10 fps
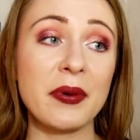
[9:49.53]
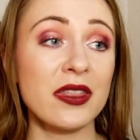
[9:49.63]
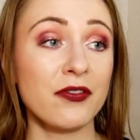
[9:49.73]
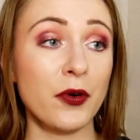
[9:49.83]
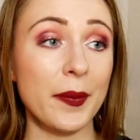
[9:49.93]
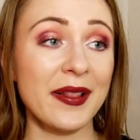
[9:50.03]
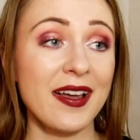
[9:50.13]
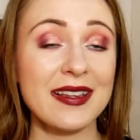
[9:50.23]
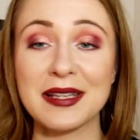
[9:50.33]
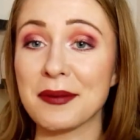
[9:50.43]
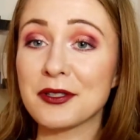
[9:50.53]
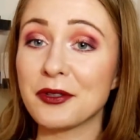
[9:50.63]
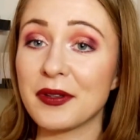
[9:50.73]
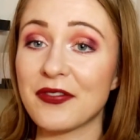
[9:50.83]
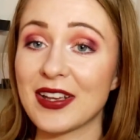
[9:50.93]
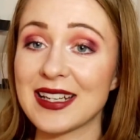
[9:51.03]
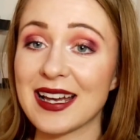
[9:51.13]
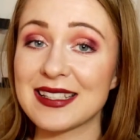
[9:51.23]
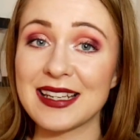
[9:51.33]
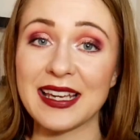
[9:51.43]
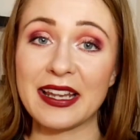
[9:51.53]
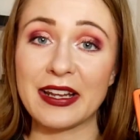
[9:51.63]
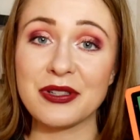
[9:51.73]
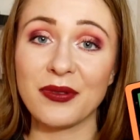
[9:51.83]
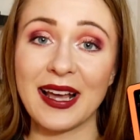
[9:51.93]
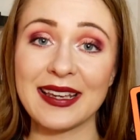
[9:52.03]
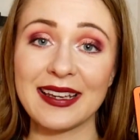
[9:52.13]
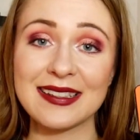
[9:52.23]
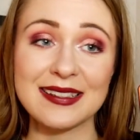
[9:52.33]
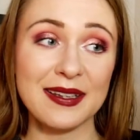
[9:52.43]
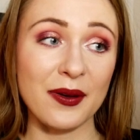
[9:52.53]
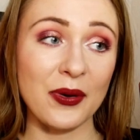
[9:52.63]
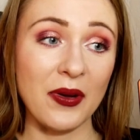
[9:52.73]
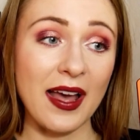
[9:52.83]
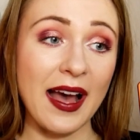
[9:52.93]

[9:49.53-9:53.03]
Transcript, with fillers: but the formula is absolutely fantastic and I do like it, so